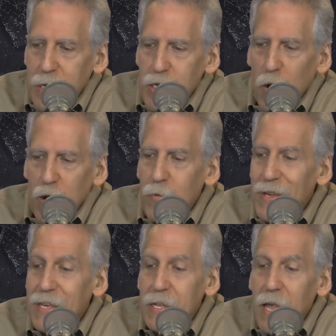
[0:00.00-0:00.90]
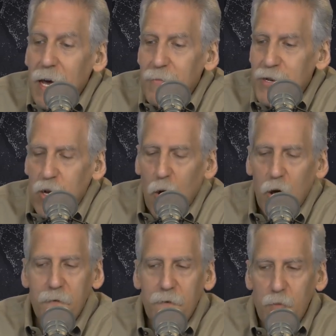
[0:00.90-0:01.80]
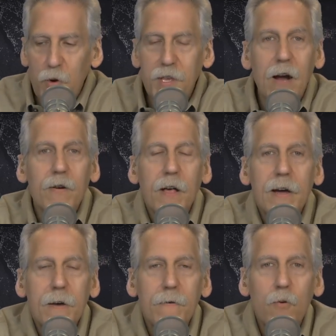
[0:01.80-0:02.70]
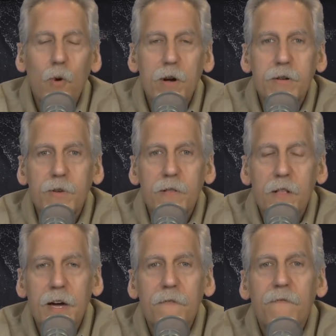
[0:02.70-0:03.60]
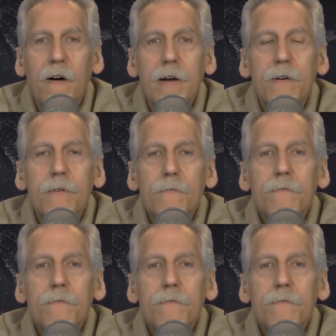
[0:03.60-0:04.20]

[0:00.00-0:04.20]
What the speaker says: starting with an anonymous caller from North Carolina. Welcome to the Line of Fire.